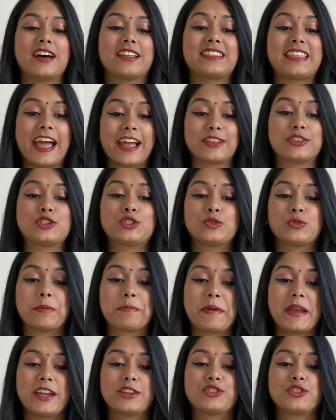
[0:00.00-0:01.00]
thanks to a
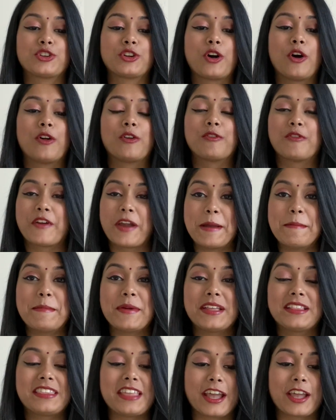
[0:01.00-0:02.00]
patron called
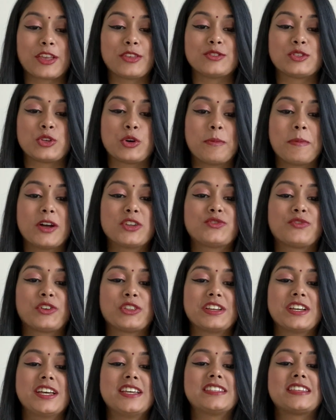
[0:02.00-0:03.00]
Raymond. Thank you so much for
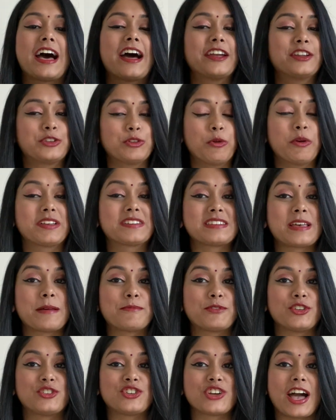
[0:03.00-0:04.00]
this. I do accept
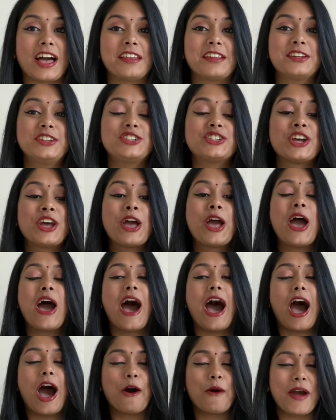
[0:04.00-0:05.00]
your challenge.
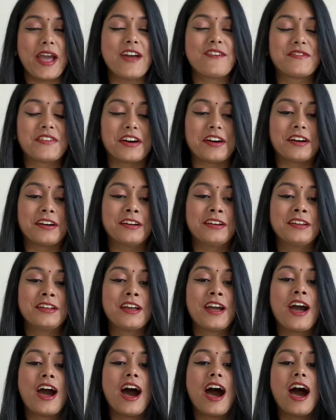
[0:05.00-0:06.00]
However,
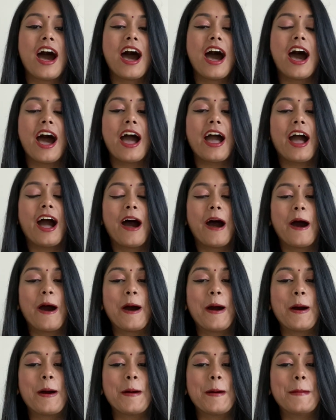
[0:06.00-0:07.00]

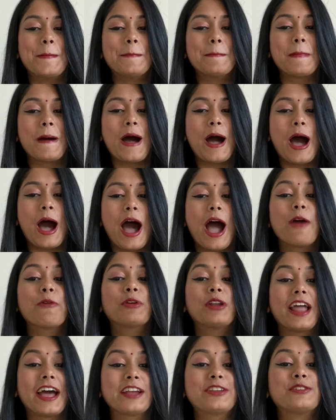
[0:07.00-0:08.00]
I would
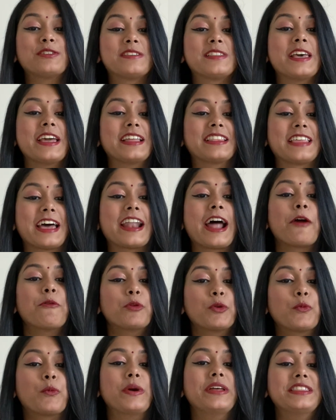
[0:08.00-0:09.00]
like to think that I
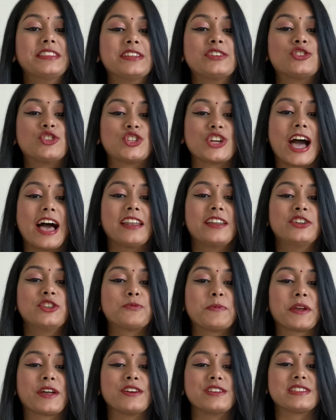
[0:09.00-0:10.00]
would win this challenge
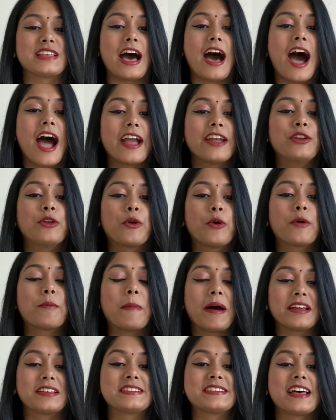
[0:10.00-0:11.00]
because I know
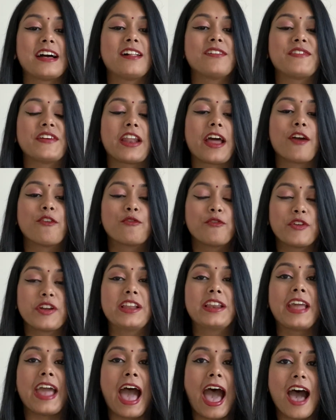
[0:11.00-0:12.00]
myself and I
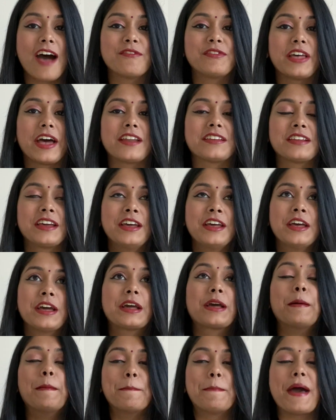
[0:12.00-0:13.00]
really have that
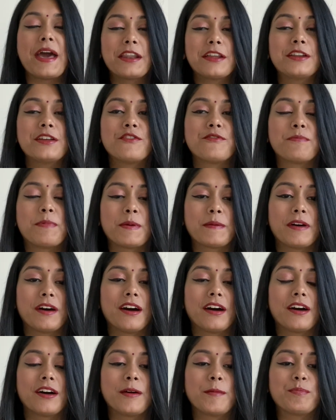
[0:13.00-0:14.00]
competitive,
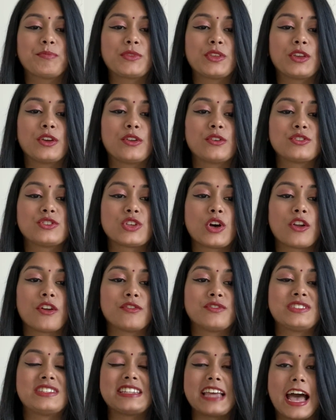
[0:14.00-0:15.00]
sort of
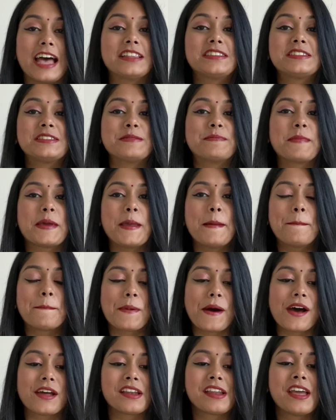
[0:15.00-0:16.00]
stance in me.
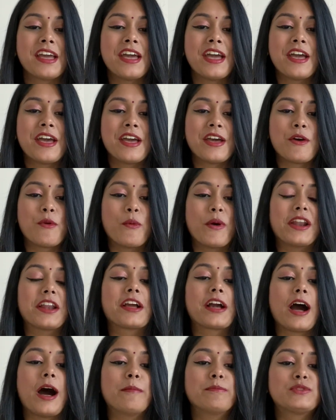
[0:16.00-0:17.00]
But when
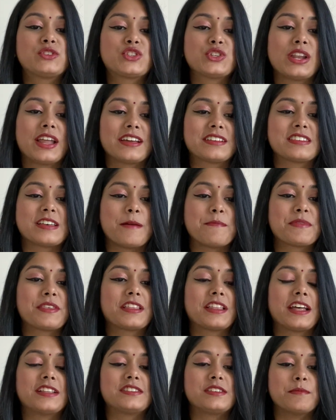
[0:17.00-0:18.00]
it comes to like something
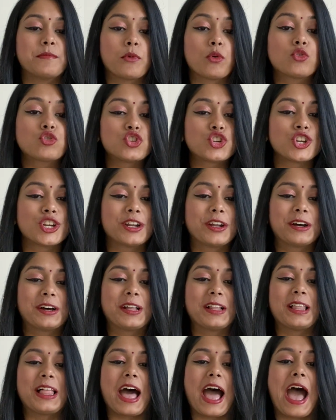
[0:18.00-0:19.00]
that's
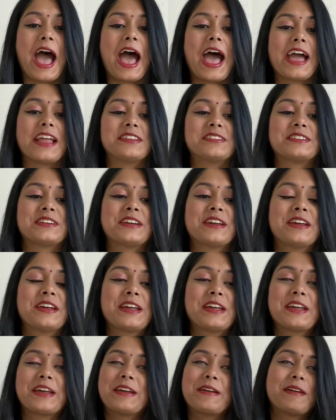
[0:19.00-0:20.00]
emotional and
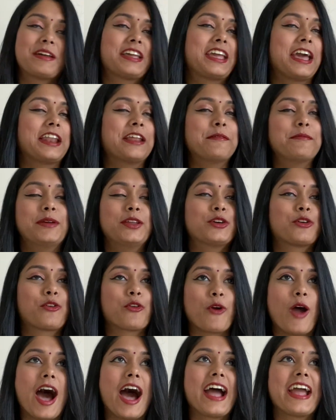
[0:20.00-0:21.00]
getting me to
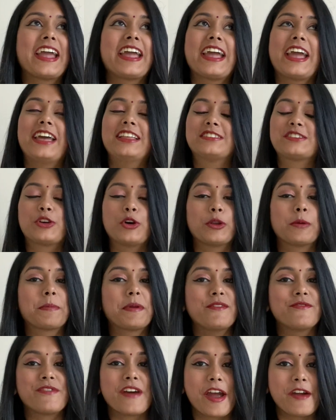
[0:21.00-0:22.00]
cry, it's going to
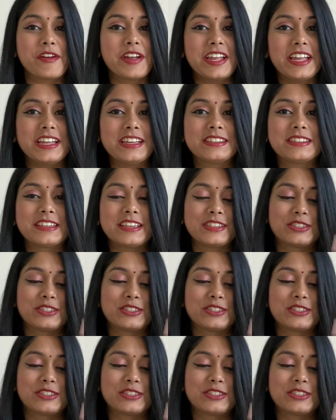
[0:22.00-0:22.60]
be very easy.